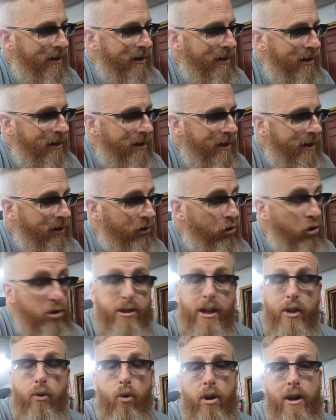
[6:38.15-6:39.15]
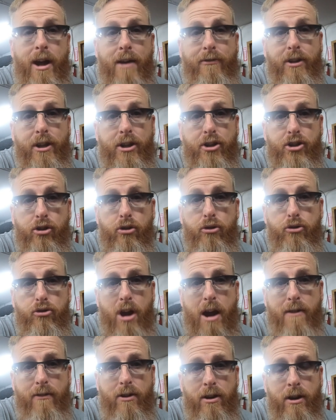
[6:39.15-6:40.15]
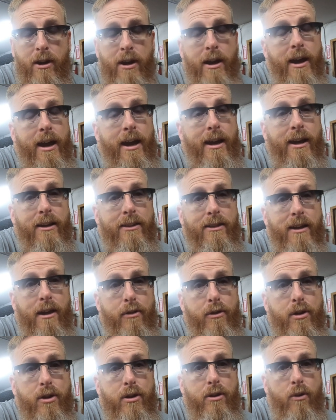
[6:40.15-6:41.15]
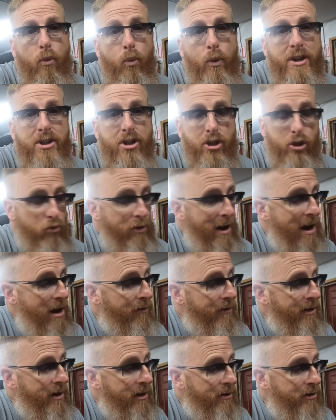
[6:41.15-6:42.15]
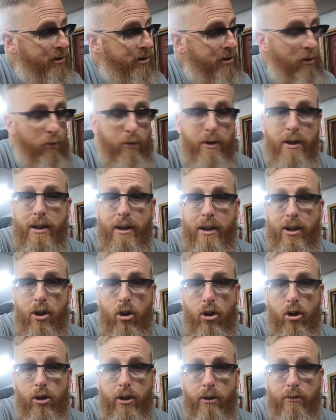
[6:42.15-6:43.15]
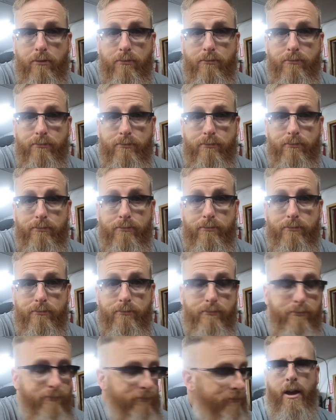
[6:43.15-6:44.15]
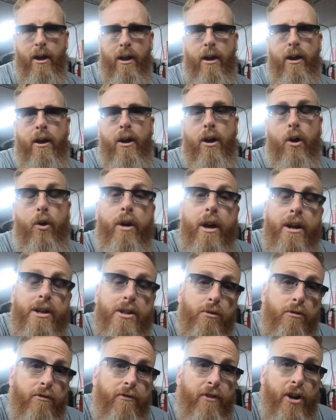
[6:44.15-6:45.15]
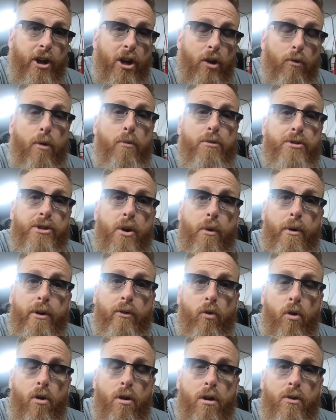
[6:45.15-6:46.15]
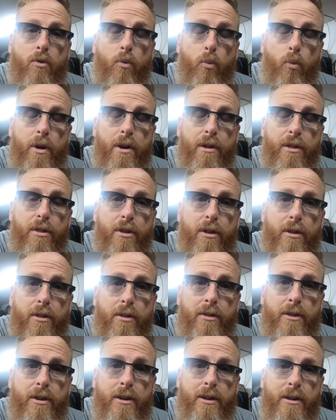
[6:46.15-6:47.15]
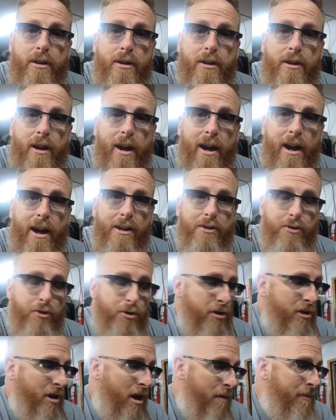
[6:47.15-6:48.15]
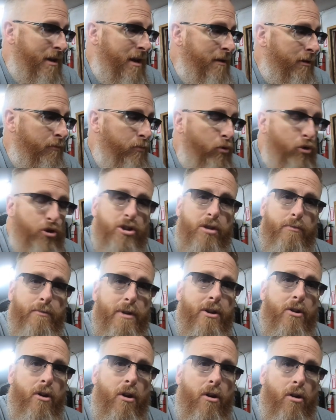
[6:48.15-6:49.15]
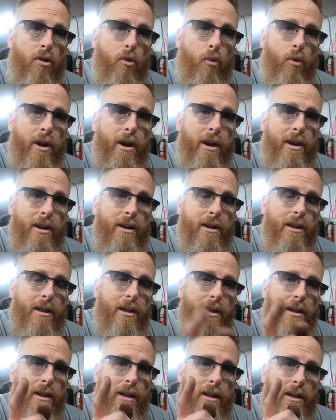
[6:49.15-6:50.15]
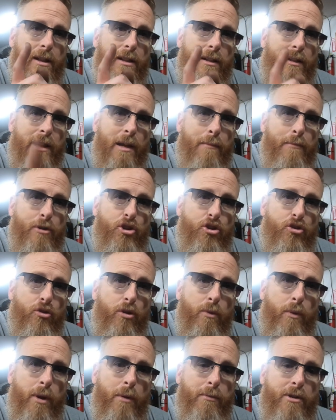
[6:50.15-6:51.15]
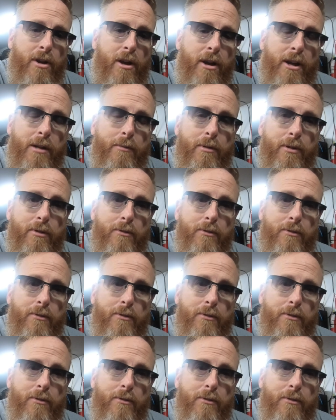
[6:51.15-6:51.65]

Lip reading: It looks like we're going to have to get a screwdriver and get that thing weaseled around there so that we can get it hauled out. Okay, so we figured out what was going wrong with the axles and not being able to push them in all the way. Let me show you what I'm talking about.